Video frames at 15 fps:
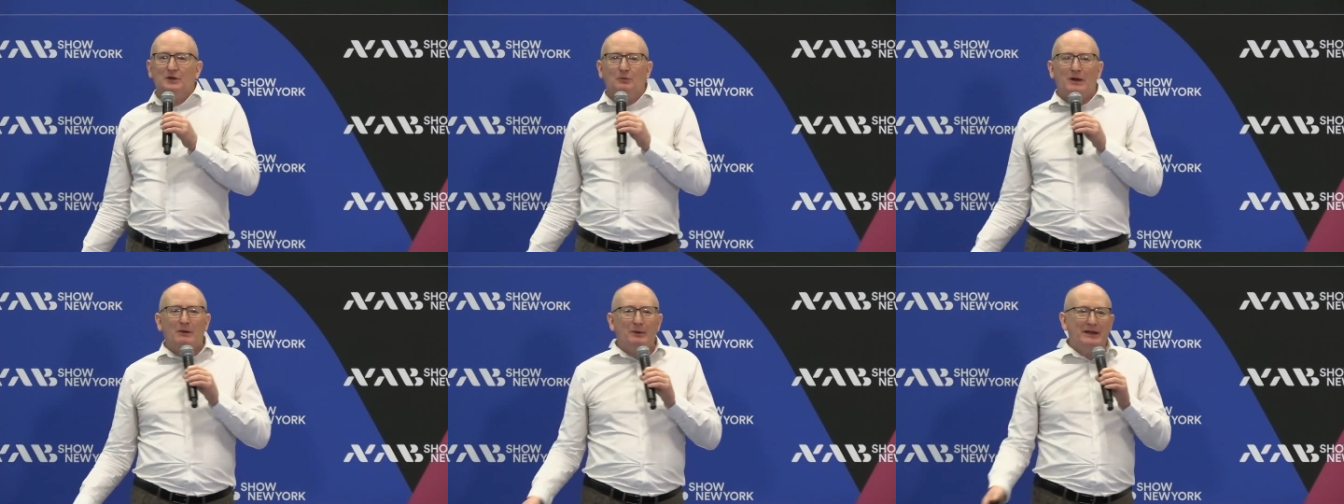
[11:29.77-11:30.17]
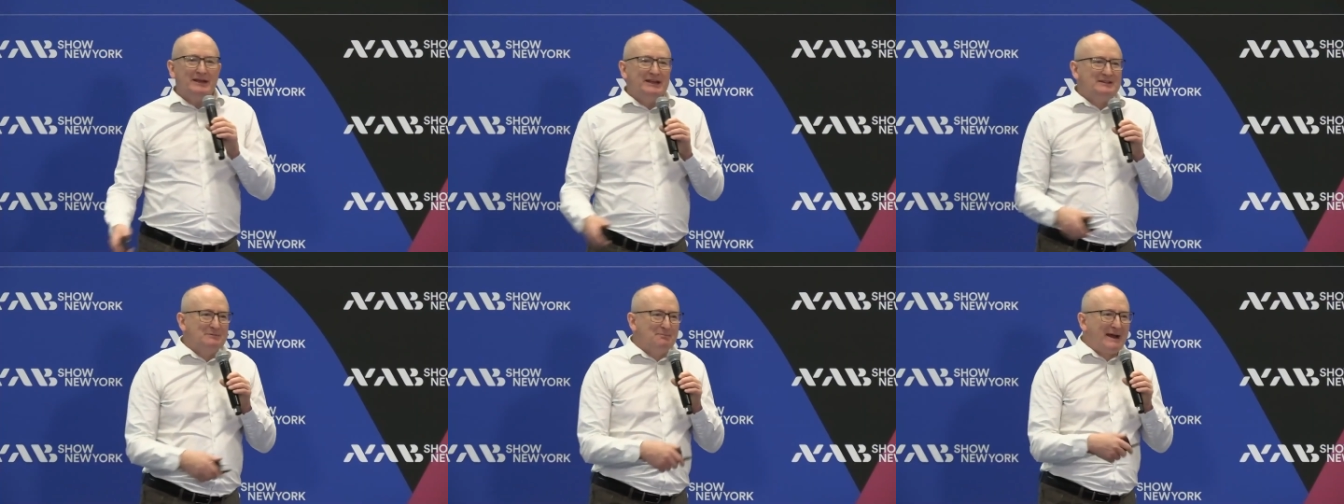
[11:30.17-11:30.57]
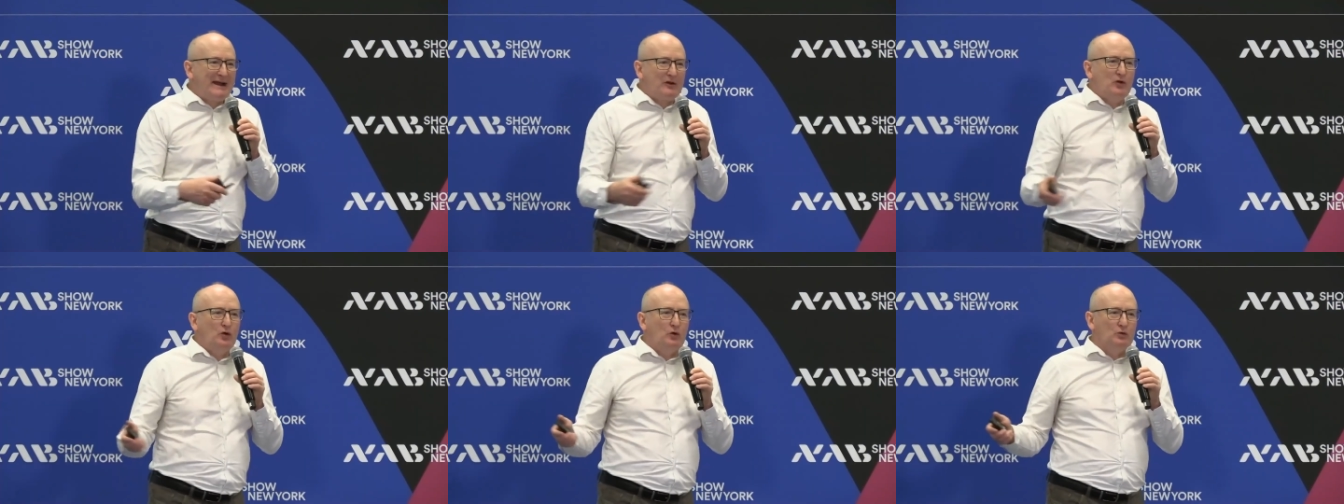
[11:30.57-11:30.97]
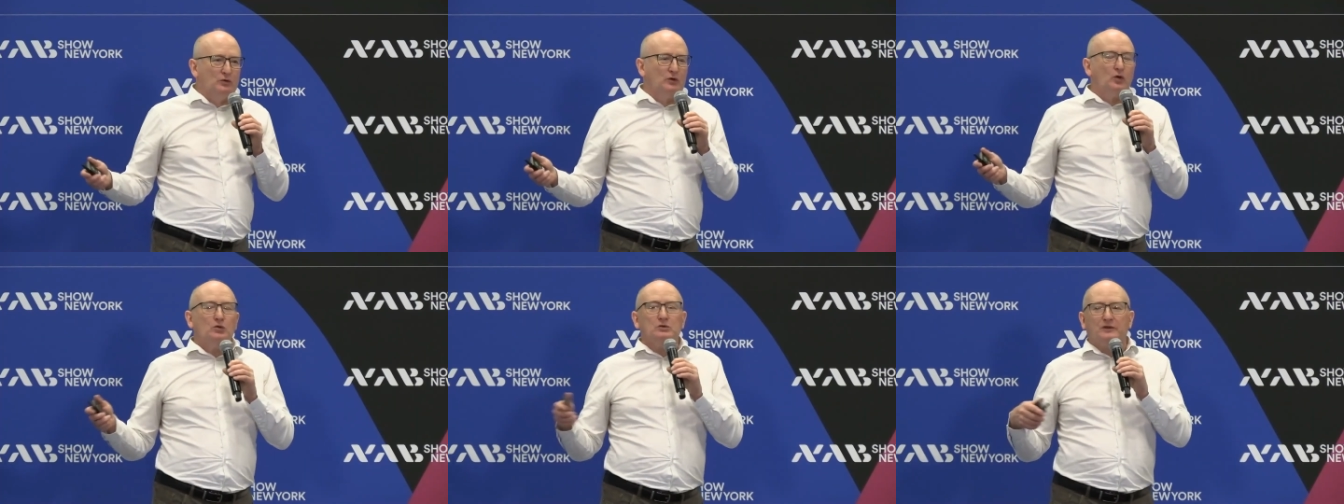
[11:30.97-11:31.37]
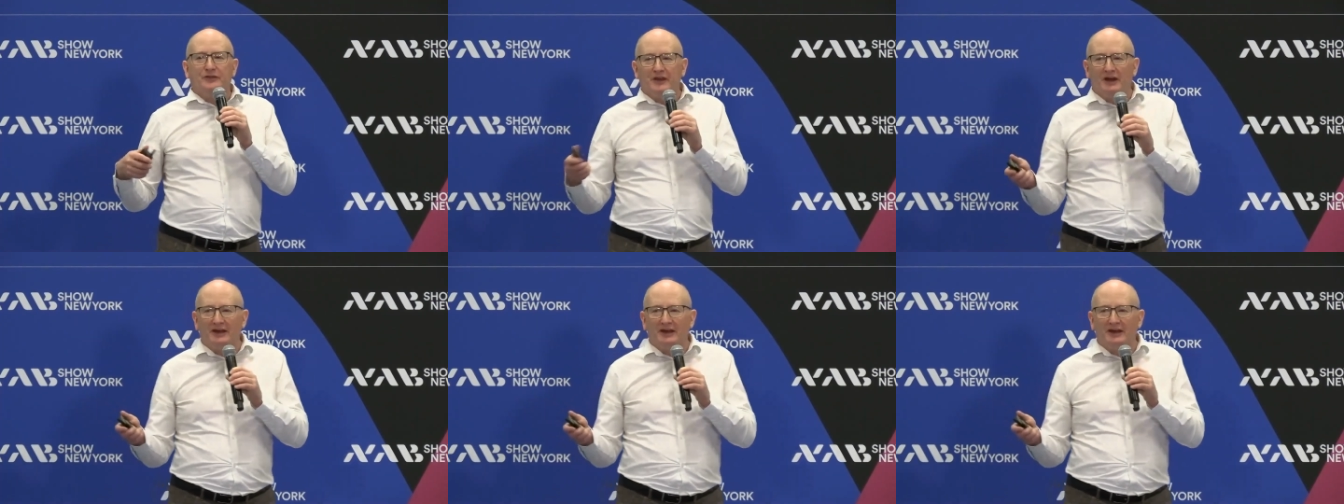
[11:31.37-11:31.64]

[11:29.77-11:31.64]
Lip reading: where we need to backhaul all of the